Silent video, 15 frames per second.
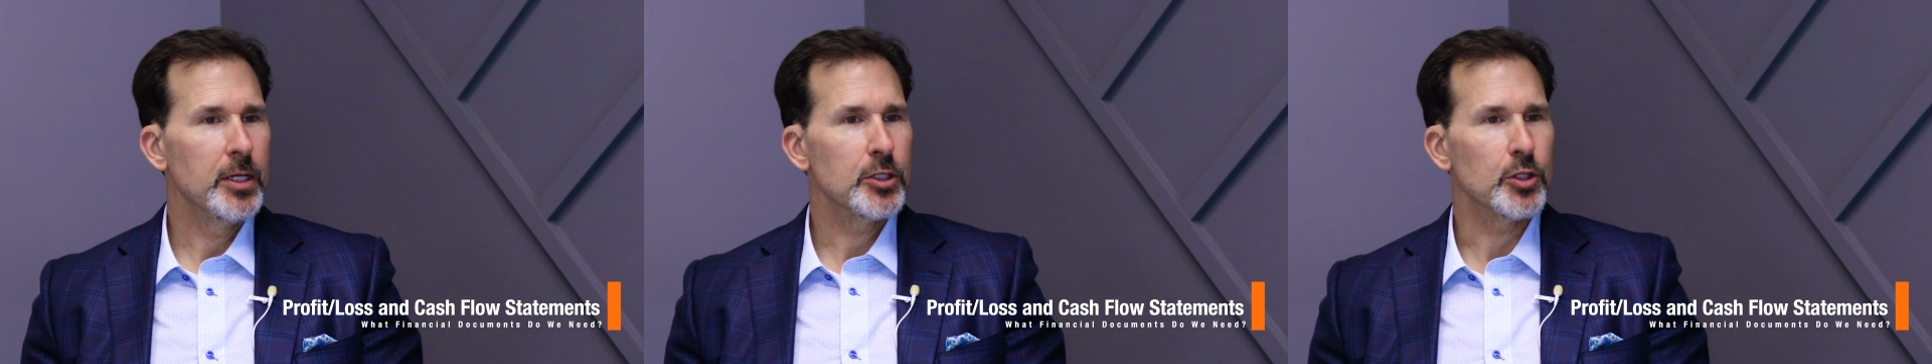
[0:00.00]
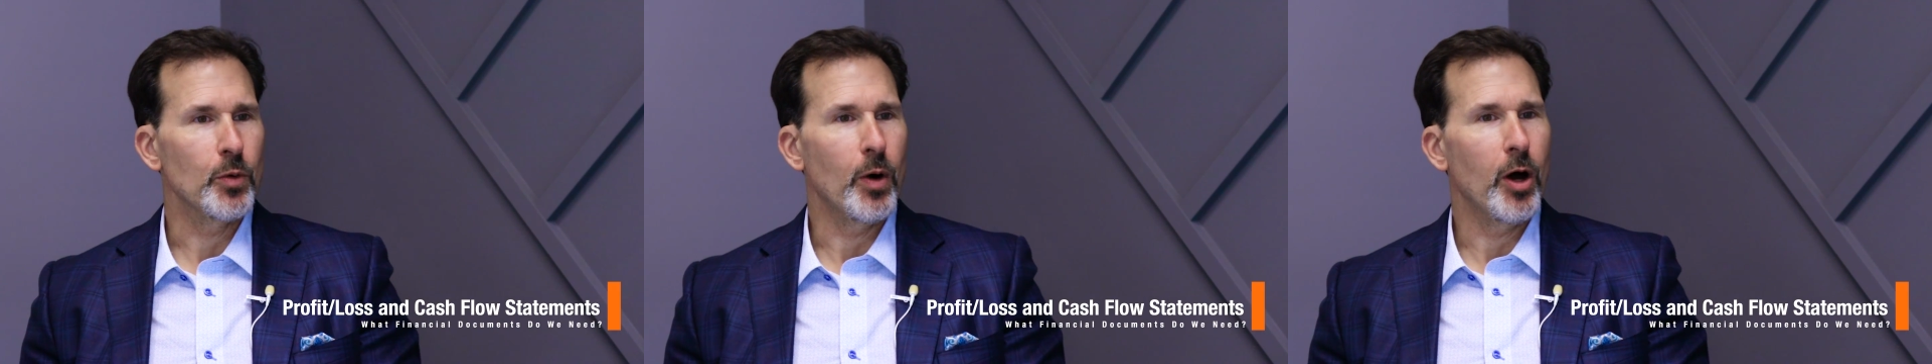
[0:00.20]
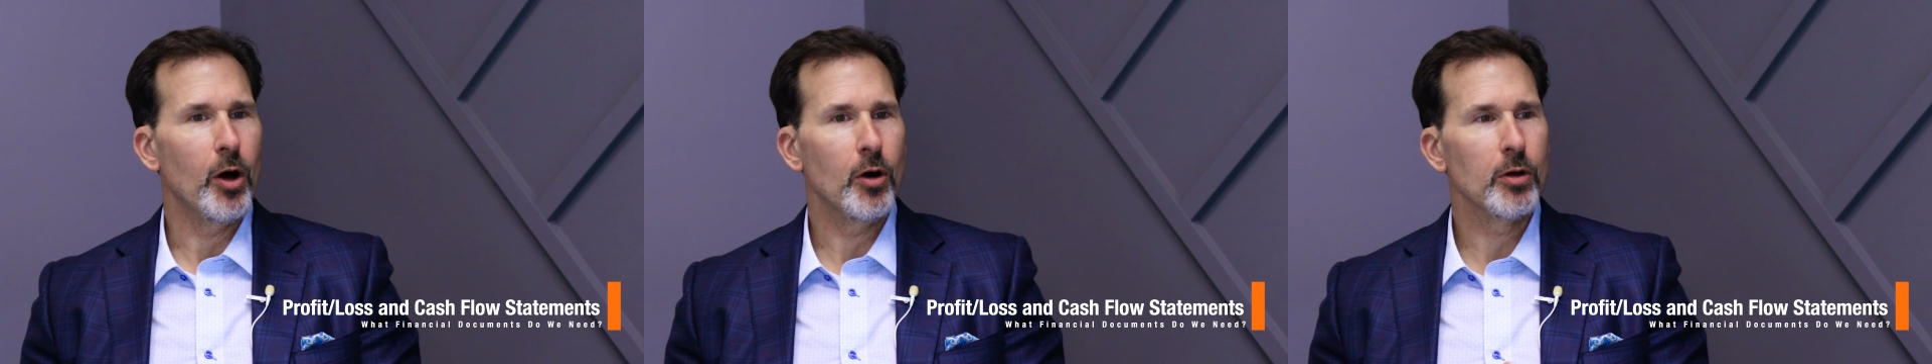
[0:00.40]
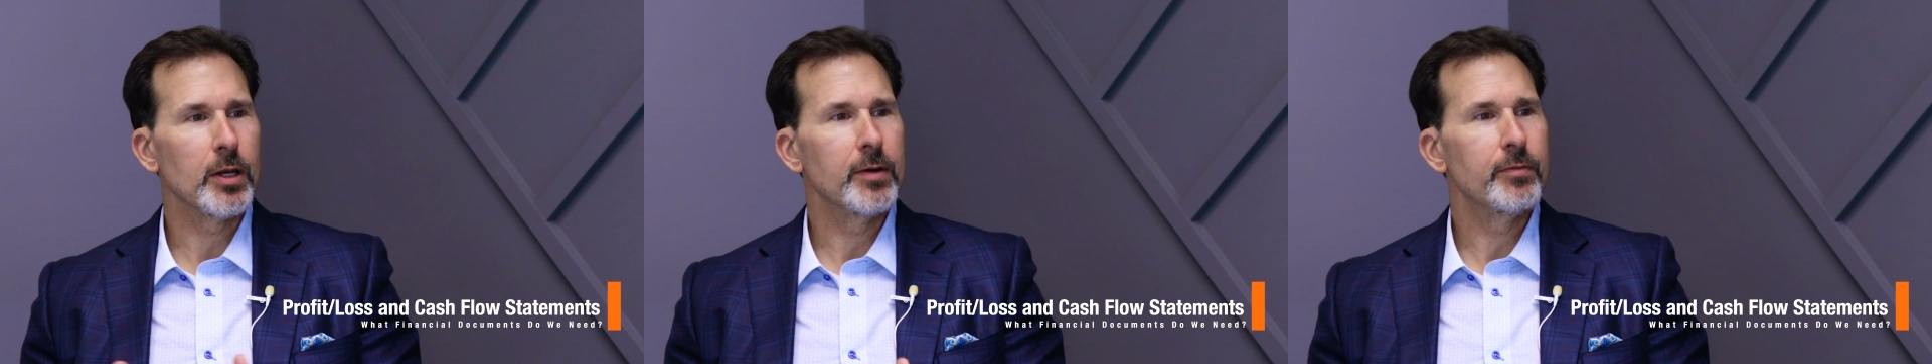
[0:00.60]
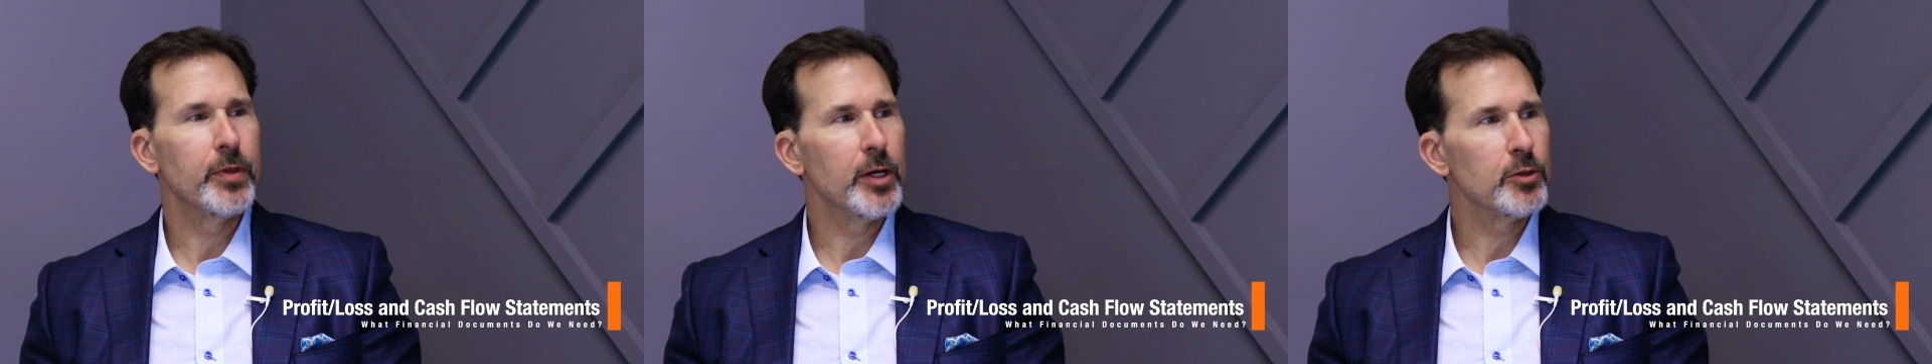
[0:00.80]
So
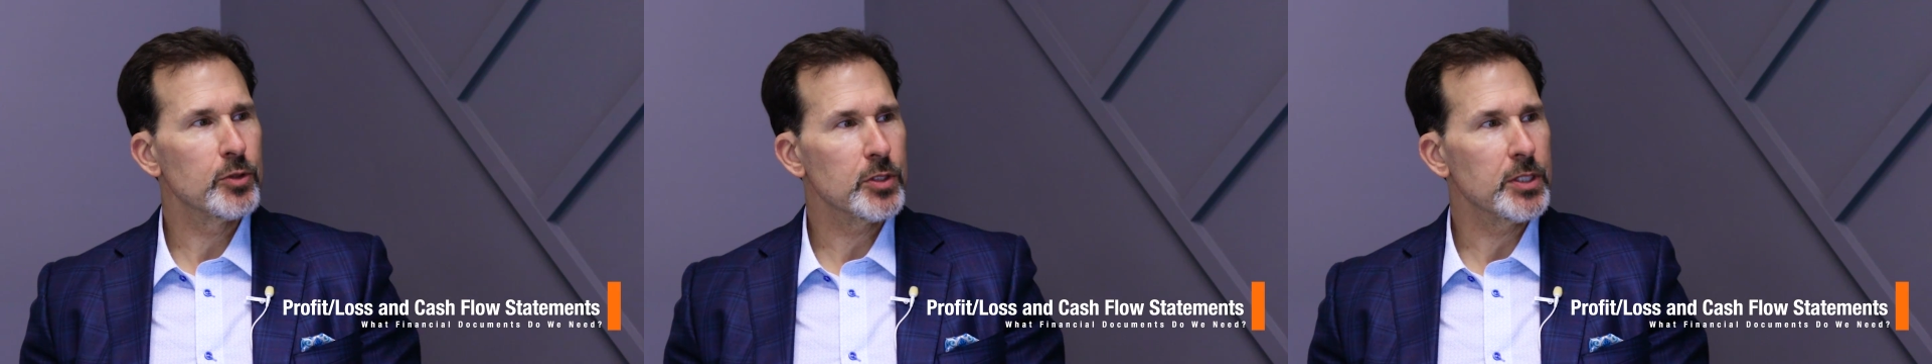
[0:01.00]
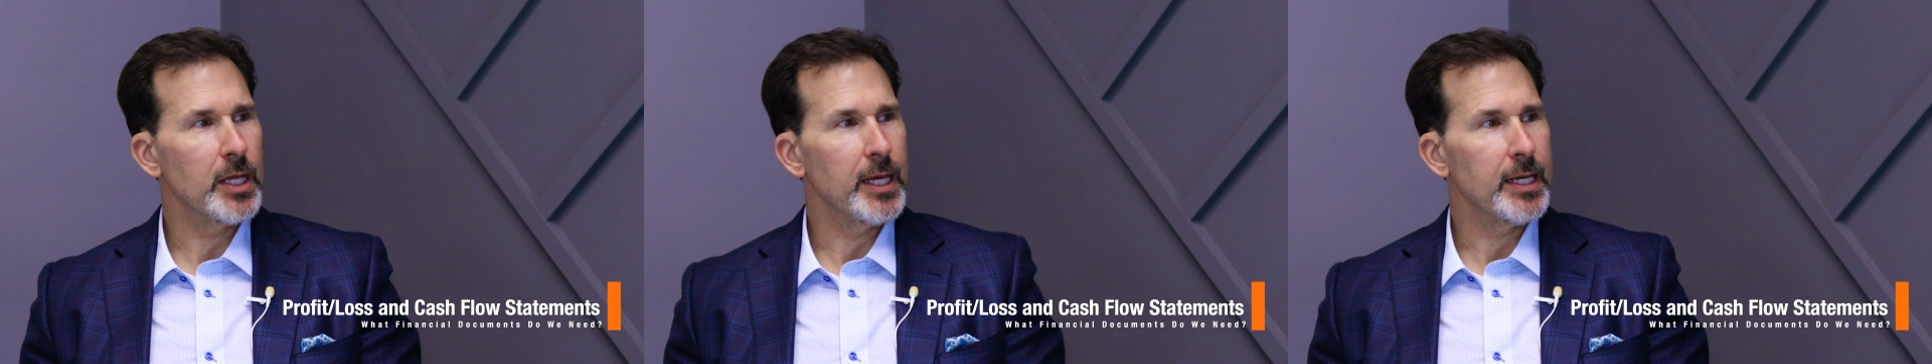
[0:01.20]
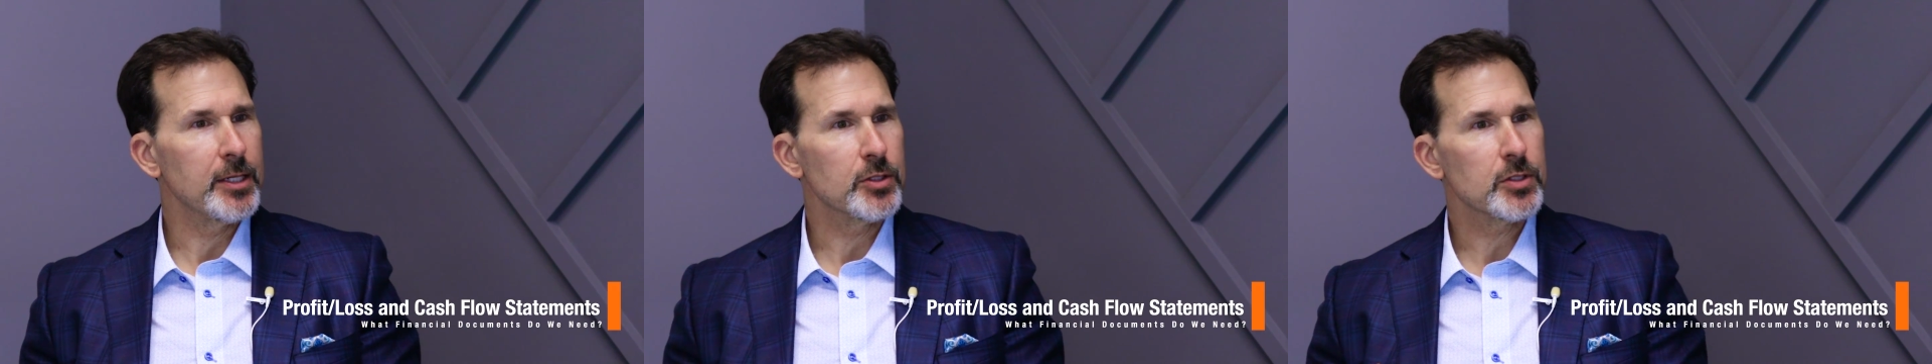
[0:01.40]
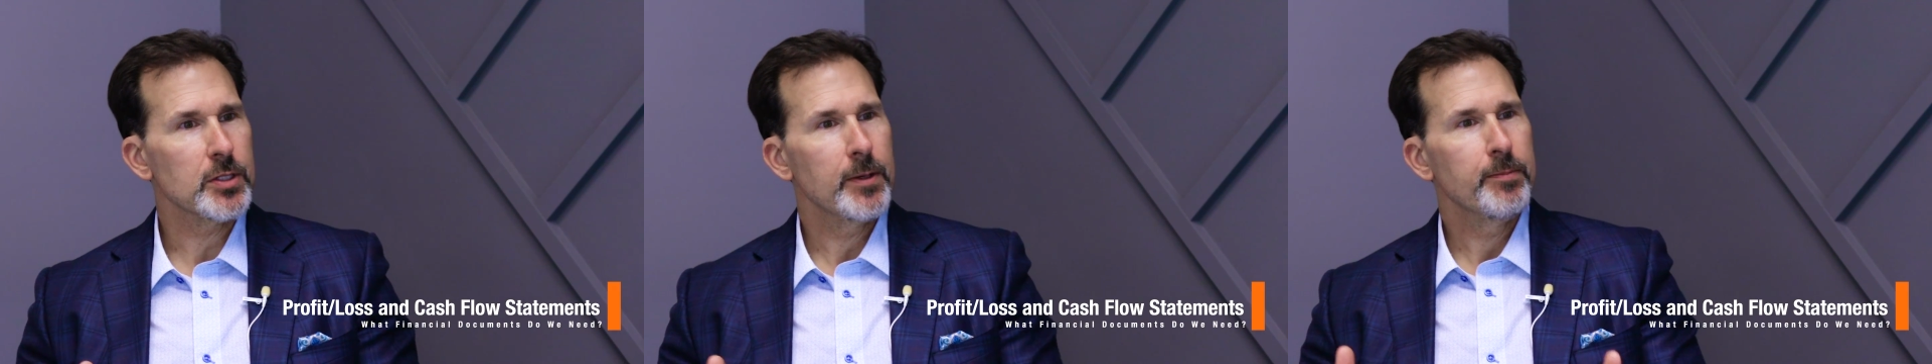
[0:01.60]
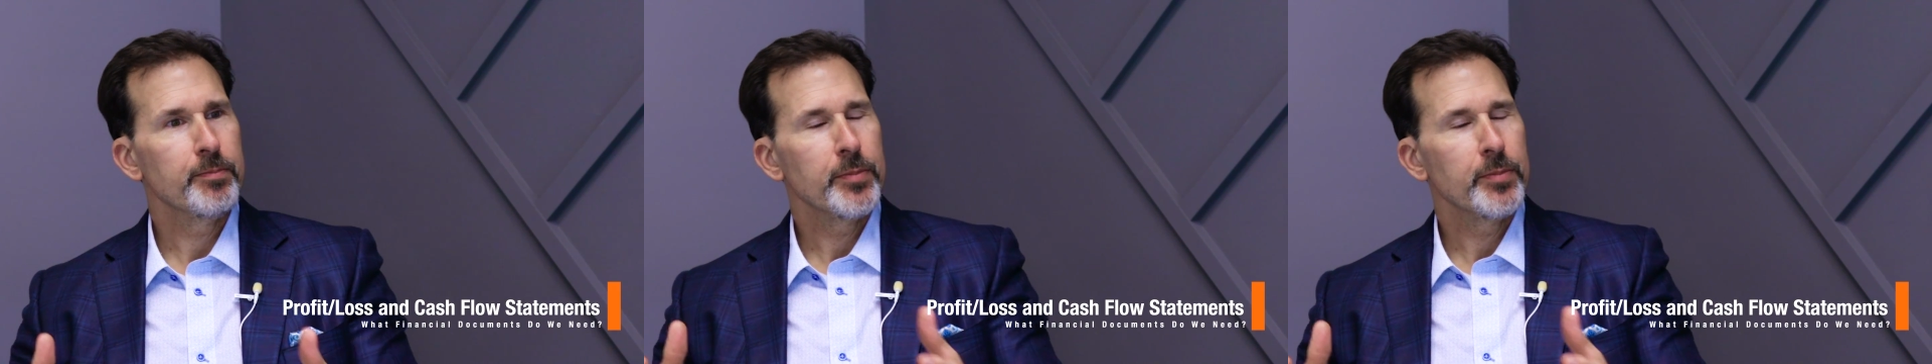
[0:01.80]
all of those things,